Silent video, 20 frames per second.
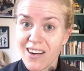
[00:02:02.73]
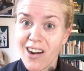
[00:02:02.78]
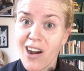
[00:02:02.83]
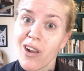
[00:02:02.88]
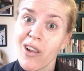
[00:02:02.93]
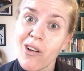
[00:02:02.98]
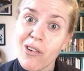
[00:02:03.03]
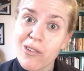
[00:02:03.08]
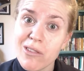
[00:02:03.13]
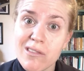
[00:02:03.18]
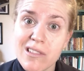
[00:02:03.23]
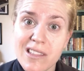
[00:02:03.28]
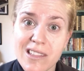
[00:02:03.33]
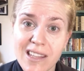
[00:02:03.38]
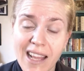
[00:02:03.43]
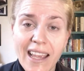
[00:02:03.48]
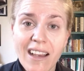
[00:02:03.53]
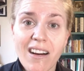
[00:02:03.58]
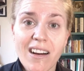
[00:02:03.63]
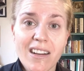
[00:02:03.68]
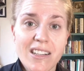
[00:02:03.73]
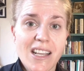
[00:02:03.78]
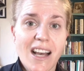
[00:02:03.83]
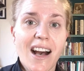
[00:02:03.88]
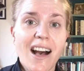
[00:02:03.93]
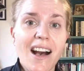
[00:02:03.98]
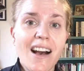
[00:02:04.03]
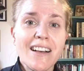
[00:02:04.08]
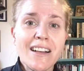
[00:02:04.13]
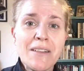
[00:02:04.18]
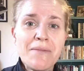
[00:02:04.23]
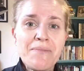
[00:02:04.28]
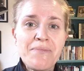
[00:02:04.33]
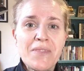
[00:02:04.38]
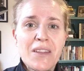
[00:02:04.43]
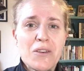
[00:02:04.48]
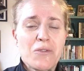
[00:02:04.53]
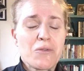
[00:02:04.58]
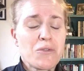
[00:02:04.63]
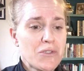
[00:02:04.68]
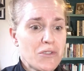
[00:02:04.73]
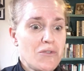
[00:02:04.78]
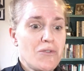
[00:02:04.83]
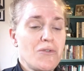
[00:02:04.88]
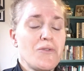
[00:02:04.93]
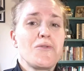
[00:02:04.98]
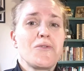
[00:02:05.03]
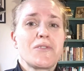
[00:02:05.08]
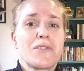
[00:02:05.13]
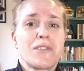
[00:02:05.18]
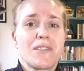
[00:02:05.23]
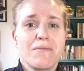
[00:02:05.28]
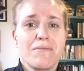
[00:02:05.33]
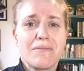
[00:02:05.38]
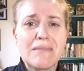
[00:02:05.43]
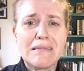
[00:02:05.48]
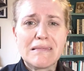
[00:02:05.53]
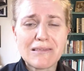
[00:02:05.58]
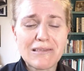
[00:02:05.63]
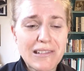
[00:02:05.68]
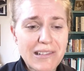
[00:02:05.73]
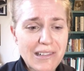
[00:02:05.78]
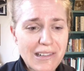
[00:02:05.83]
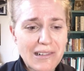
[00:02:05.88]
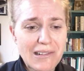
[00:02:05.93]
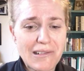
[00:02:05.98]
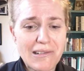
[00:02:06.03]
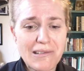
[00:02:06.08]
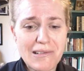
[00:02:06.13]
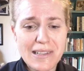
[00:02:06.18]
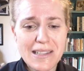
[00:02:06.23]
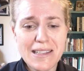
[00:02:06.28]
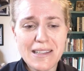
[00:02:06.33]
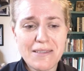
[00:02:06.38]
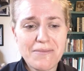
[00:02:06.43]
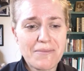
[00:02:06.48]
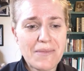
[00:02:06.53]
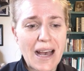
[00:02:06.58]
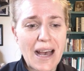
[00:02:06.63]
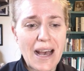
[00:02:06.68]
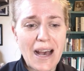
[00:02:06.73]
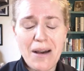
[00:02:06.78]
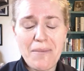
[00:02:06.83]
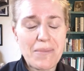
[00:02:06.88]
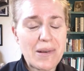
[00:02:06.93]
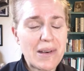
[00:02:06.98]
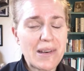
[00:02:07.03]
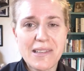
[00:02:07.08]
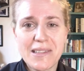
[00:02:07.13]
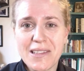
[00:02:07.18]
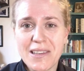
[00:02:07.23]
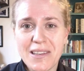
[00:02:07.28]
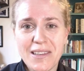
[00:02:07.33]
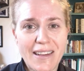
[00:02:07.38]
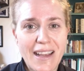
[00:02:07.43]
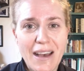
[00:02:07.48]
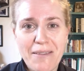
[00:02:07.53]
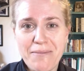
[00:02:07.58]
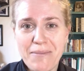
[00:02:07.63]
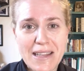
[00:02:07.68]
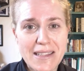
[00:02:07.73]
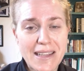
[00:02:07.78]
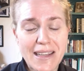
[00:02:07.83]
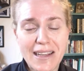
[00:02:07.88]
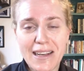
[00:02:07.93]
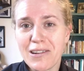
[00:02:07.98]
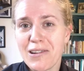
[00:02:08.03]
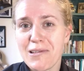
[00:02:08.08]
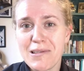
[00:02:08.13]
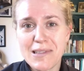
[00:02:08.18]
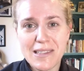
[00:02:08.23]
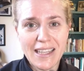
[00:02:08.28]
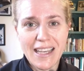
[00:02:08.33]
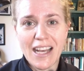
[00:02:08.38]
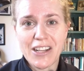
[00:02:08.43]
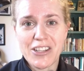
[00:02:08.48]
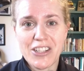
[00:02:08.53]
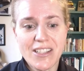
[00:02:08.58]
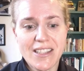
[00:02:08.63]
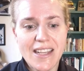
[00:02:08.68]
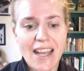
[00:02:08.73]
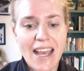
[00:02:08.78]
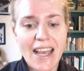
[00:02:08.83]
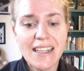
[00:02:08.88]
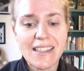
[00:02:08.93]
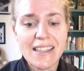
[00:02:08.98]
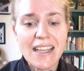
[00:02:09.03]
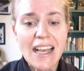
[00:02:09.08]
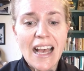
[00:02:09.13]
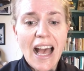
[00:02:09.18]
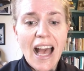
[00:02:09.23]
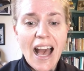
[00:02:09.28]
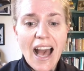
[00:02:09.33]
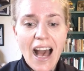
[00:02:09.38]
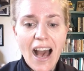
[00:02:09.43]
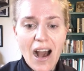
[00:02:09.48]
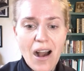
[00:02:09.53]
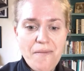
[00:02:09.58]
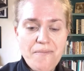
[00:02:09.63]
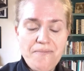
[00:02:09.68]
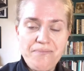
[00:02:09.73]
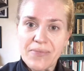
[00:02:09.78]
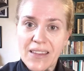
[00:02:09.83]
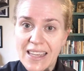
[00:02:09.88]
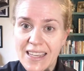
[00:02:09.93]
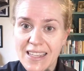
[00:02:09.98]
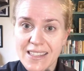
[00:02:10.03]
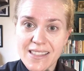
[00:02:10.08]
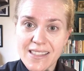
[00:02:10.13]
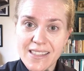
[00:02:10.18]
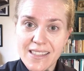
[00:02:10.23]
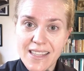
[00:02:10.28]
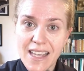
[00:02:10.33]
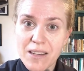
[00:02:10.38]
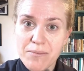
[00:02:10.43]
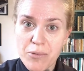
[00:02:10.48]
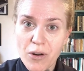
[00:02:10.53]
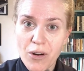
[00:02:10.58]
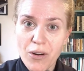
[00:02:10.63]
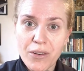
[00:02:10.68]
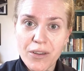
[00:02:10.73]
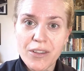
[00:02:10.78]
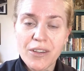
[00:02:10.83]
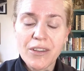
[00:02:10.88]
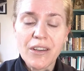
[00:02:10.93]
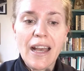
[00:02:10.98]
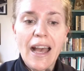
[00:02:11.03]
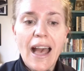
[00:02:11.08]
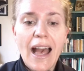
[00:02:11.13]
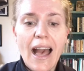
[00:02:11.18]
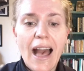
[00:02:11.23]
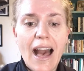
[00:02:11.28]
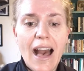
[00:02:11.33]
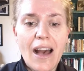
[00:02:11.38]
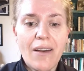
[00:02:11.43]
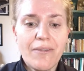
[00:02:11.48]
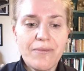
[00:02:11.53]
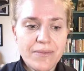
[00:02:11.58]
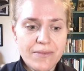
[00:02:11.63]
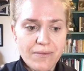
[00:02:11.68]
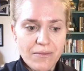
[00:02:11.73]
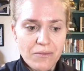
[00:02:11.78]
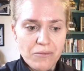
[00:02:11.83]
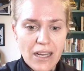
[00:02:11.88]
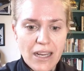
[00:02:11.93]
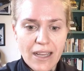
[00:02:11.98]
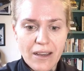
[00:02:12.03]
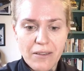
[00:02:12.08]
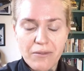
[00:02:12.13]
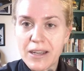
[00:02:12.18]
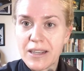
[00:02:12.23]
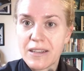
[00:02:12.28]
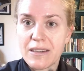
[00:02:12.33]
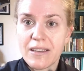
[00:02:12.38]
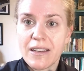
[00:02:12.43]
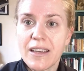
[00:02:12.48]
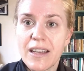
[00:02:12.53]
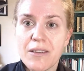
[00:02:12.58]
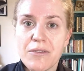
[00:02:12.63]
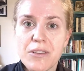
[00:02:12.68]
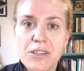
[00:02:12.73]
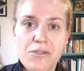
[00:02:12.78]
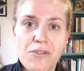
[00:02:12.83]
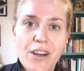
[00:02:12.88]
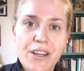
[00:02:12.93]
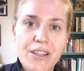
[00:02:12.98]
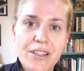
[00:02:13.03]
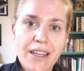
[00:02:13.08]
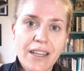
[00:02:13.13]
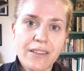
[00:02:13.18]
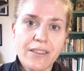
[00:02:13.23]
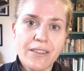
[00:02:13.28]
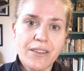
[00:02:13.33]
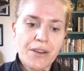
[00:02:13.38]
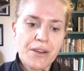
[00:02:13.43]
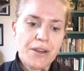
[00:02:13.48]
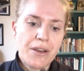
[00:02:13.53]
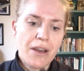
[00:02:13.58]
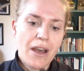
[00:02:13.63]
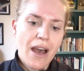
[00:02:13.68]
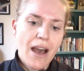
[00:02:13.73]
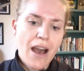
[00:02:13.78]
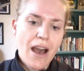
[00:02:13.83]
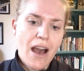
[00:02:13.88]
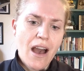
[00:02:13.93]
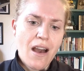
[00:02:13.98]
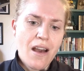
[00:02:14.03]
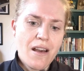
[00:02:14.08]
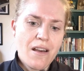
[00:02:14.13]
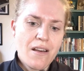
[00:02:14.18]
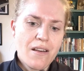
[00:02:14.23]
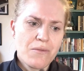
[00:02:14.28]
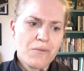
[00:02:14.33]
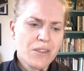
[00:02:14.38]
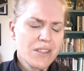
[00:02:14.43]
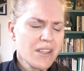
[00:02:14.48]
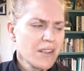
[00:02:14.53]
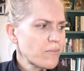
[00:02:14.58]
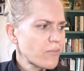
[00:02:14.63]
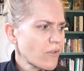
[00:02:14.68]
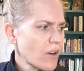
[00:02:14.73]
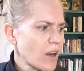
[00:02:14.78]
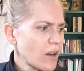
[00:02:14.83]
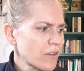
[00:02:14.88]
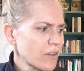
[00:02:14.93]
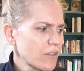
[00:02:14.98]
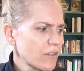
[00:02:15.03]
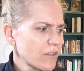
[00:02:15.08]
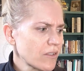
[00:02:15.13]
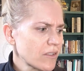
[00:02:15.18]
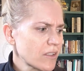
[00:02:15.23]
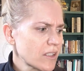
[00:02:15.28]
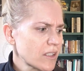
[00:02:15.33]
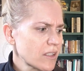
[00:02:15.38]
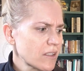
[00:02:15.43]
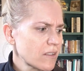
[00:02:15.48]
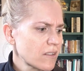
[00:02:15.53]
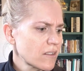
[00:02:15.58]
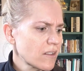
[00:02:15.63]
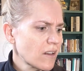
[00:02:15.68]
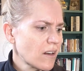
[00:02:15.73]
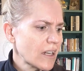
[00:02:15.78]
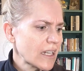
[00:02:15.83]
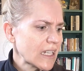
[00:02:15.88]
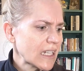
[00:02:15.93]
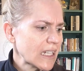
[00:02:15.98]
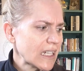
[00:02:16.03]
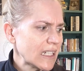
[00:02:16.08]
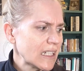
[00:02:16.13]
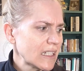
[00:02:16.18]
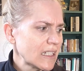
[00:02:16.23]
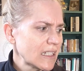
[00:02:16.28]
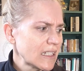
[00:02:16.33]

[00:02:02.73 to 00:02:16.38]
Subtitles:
our local snake hunter, who's an awesome person and basically goes and catches snakes, his stick broke when he was trying to get the, was it brown or tiger?